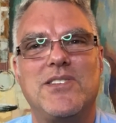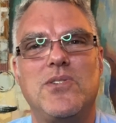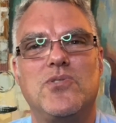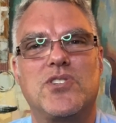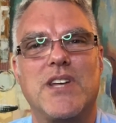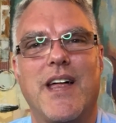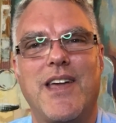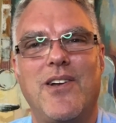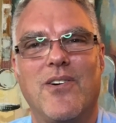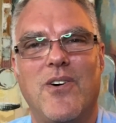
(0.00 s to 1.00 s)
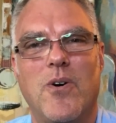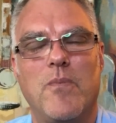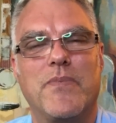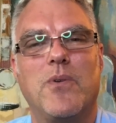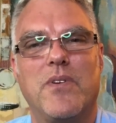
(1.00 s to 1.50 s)
to selling your
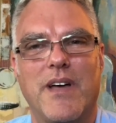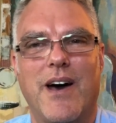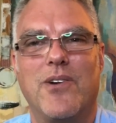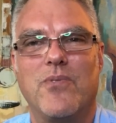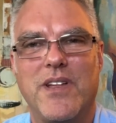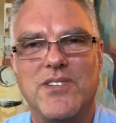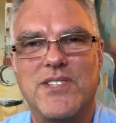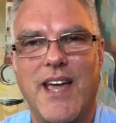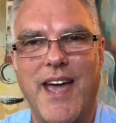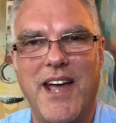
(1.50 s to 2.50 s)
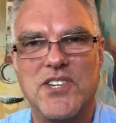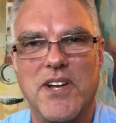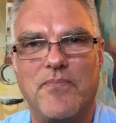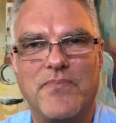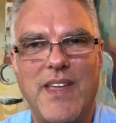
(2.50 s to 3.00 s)
home without a real estate agent.